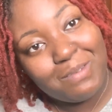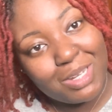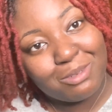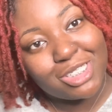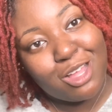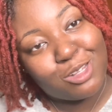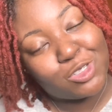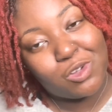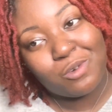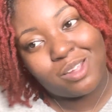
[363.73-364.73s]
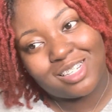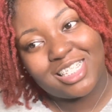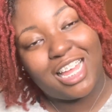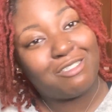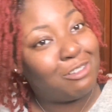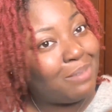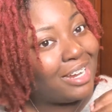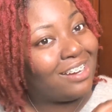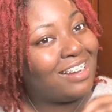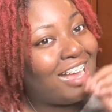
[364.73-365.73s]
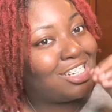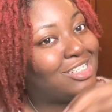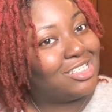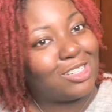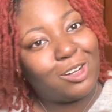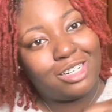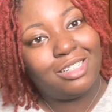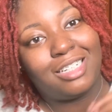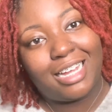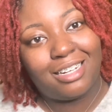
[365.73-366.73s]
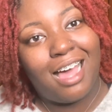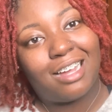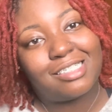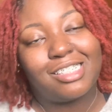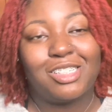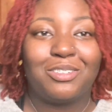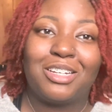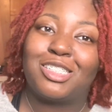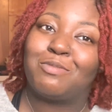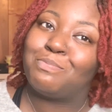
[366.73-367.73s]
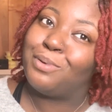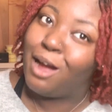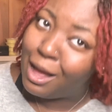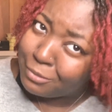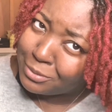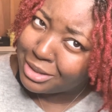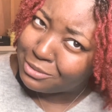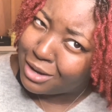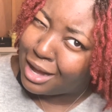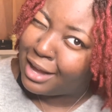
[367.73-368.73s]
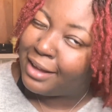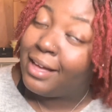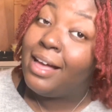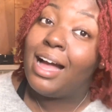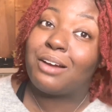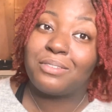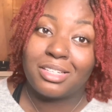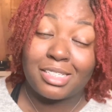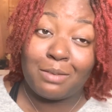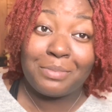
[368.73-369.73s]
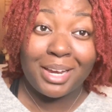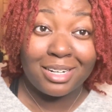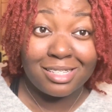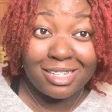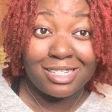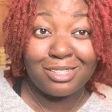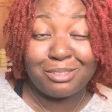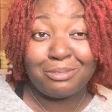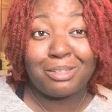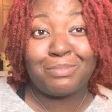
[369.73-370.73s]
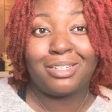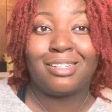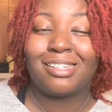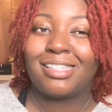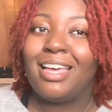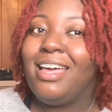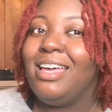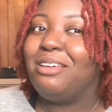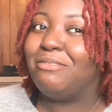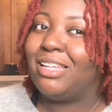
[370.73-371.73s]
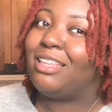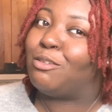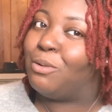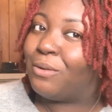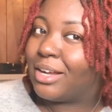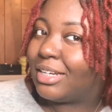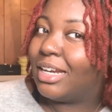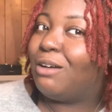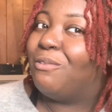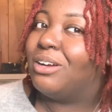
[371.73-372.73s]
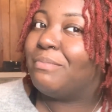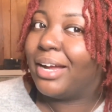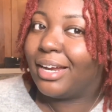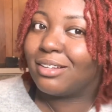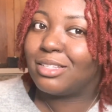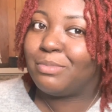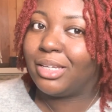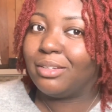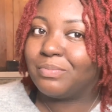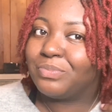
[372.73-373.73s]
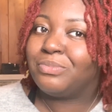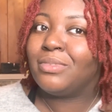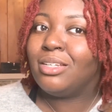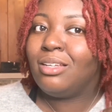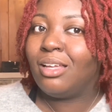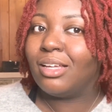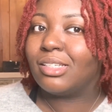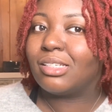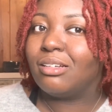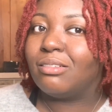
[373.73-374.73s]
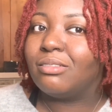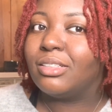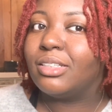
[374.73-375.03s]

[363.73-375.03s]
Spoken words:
that was also around the time where my hair actually started to look like locks. So that's probably why I really stopped paying attention to it, because it was at the point that I wanted my hair to be. And so,